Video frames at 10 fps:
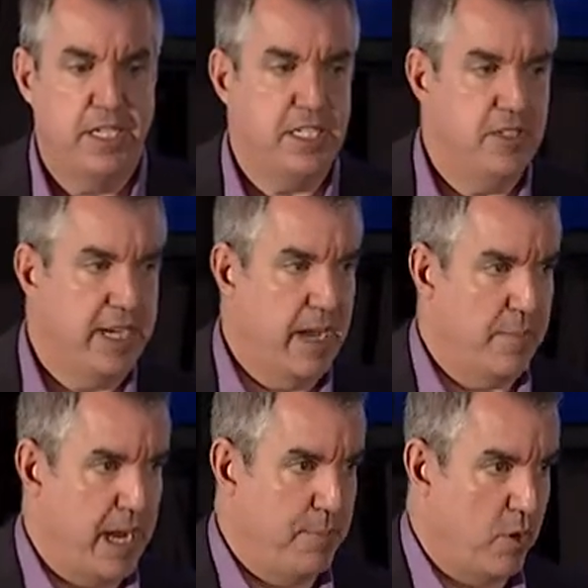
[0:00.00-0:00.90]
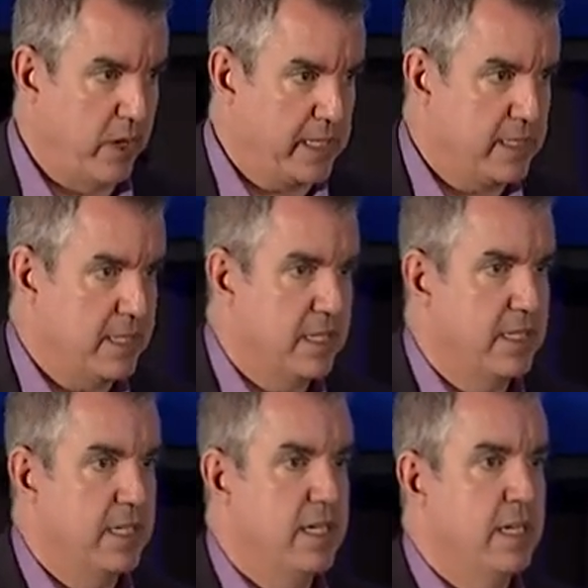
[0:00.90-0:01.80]
You get my point.
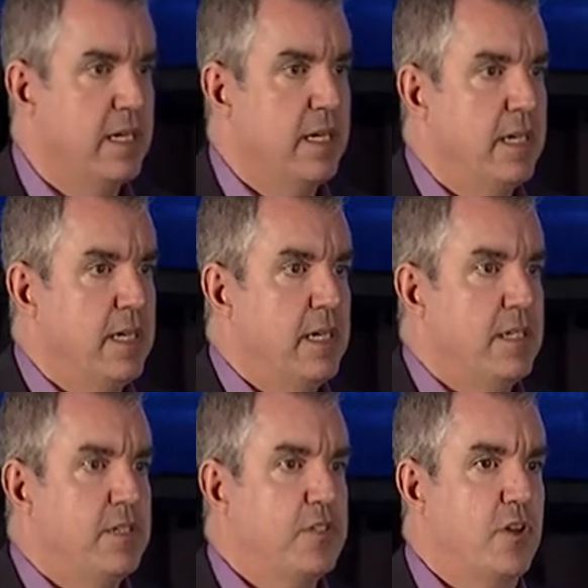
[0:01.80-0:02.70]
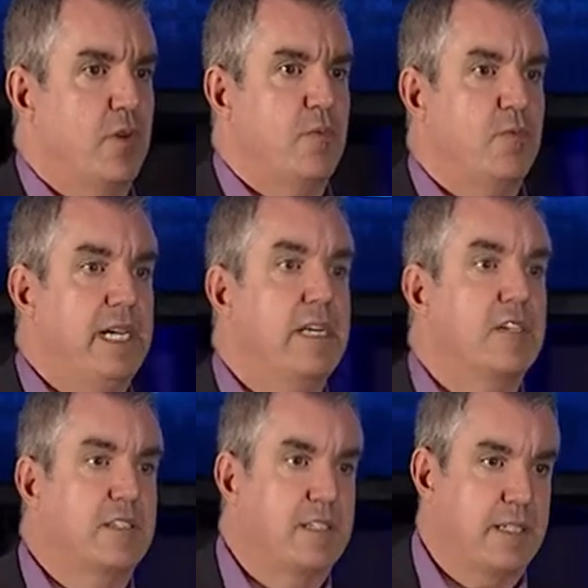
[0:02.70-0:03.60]
So we
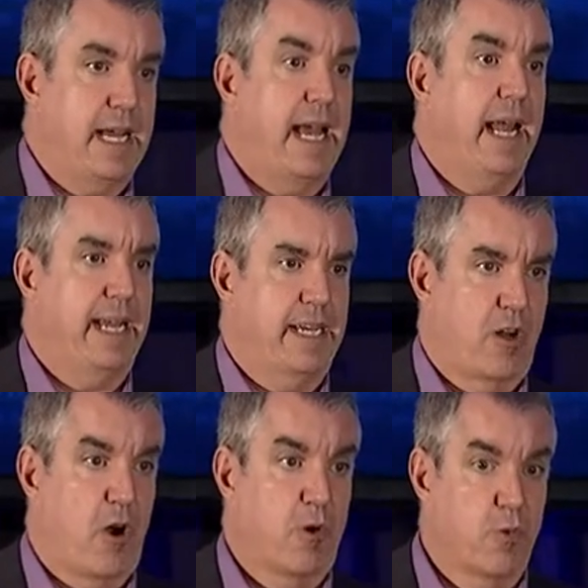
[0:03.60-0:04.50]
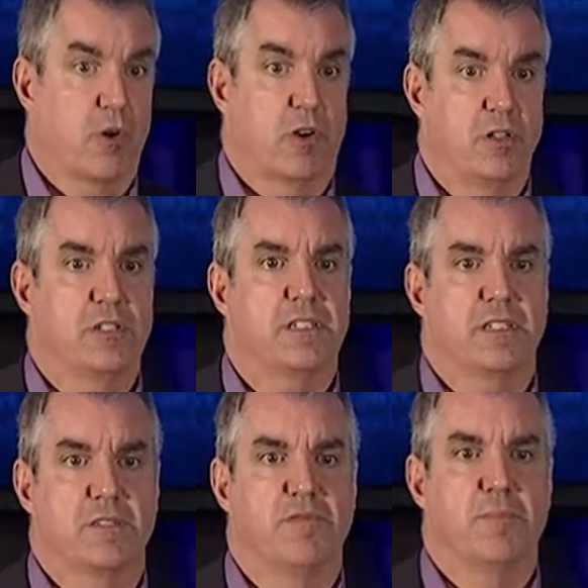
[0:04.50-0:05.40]
could stay in our world
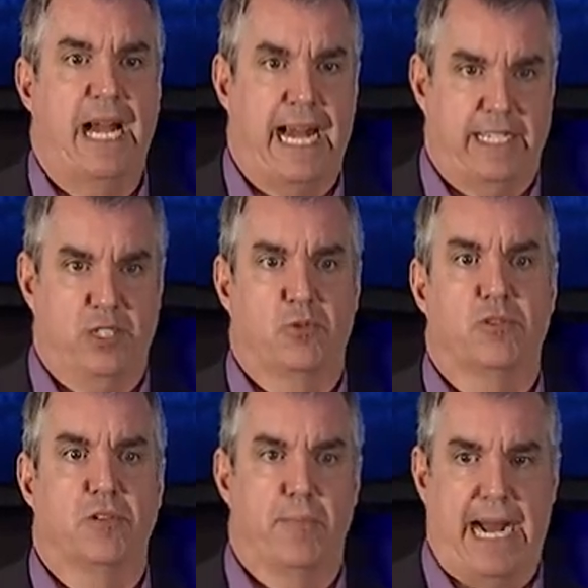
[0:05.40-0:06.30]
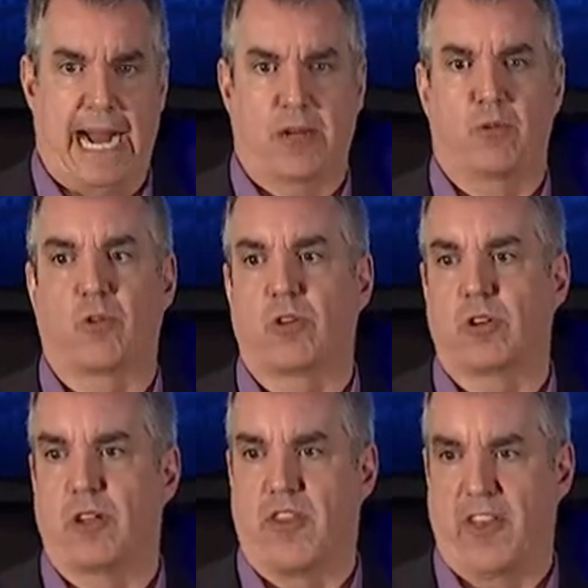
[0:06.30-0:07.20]
of manual,
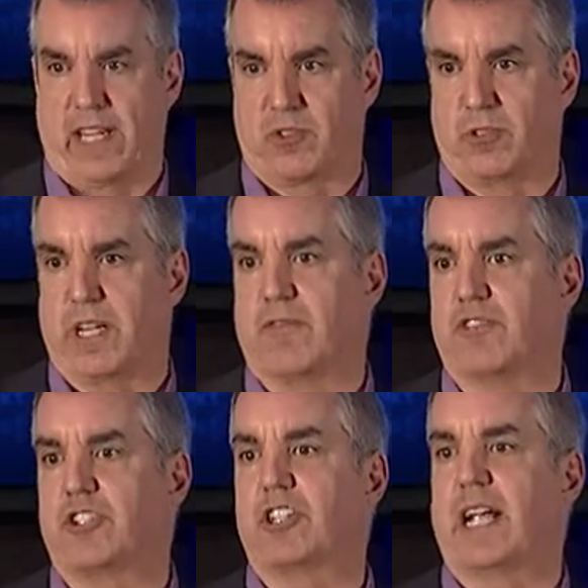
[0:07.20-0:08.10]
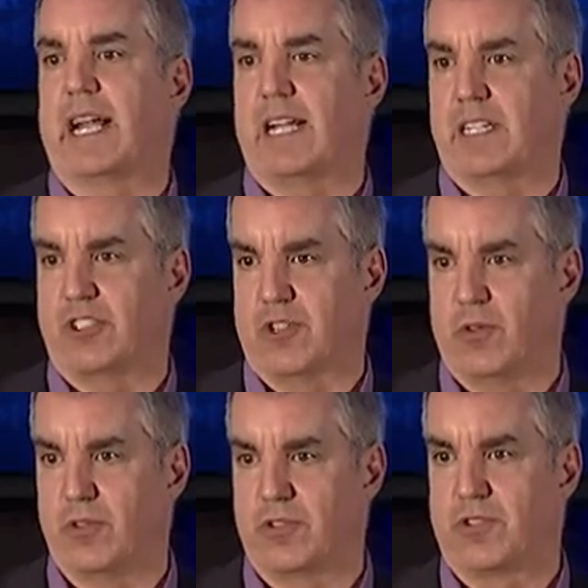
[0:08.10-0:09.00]
backward, things will never change,
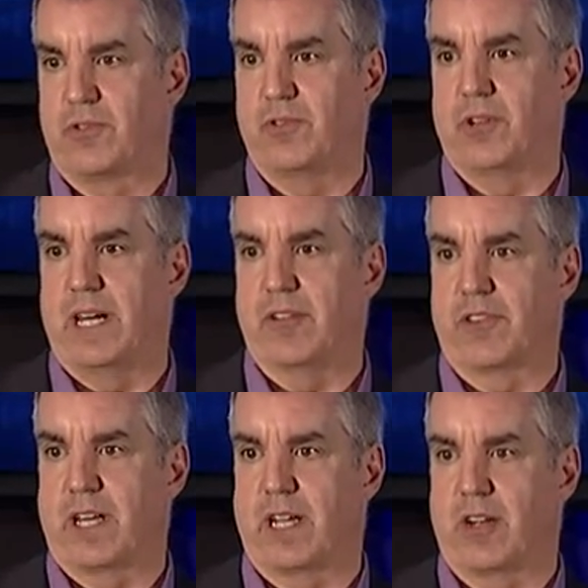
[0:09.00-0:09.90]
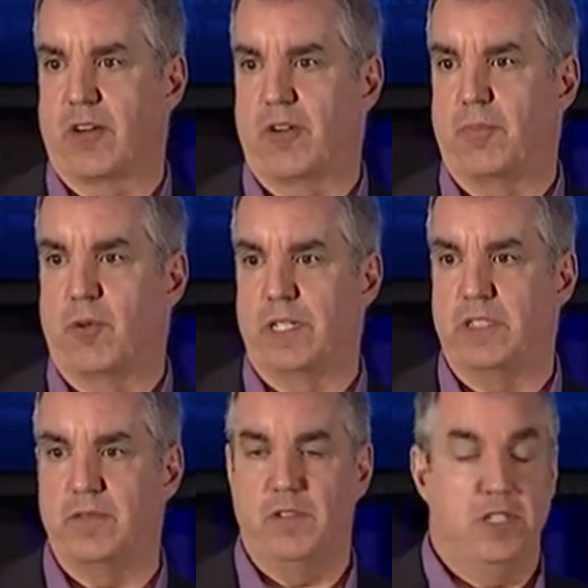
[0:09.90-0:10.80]
old school healthcare
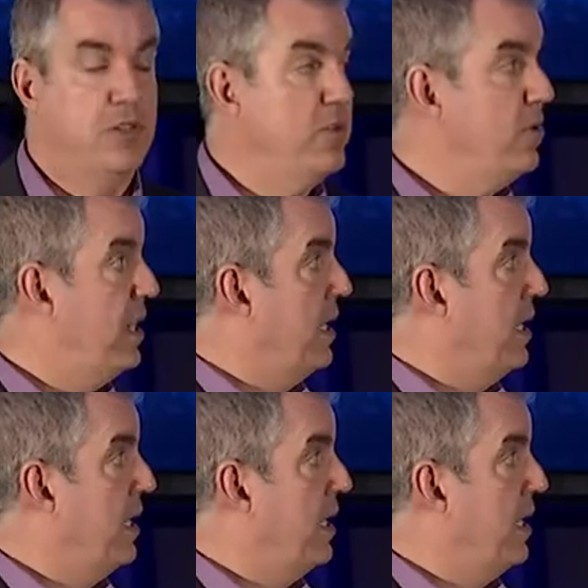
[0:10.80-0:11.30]
point of view,